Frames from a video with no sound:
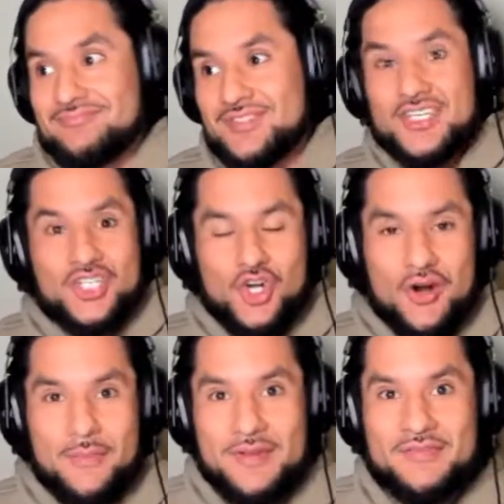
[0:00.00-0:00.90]

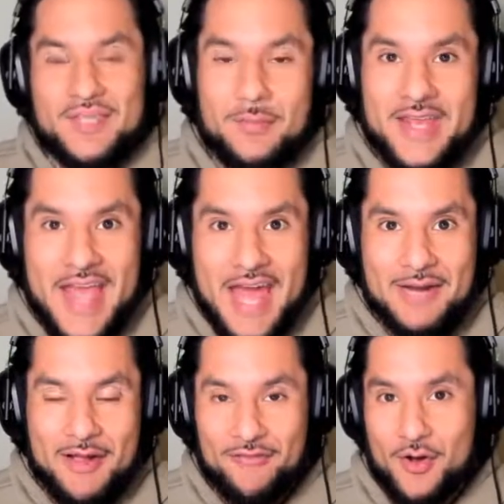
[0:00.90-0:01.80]
disturbed if somebody had
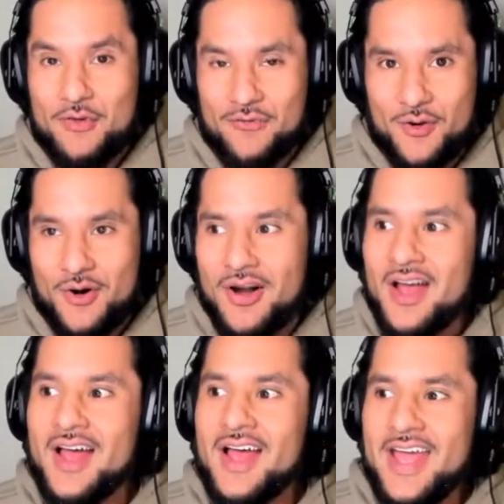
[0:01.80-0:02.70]
my phone for
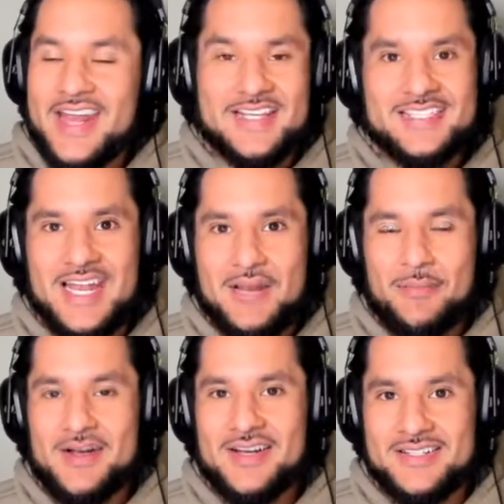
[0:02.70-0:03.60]
an extended
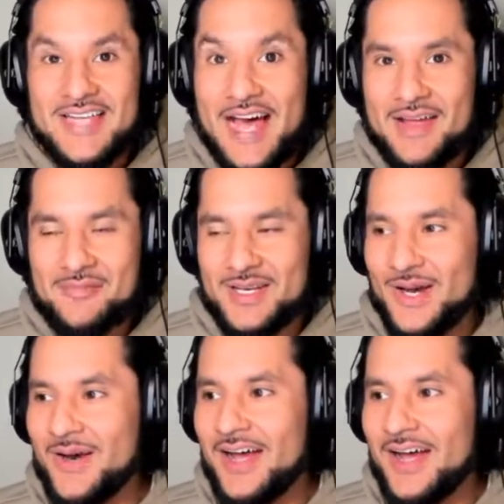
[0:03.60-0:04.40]
period of time. You know,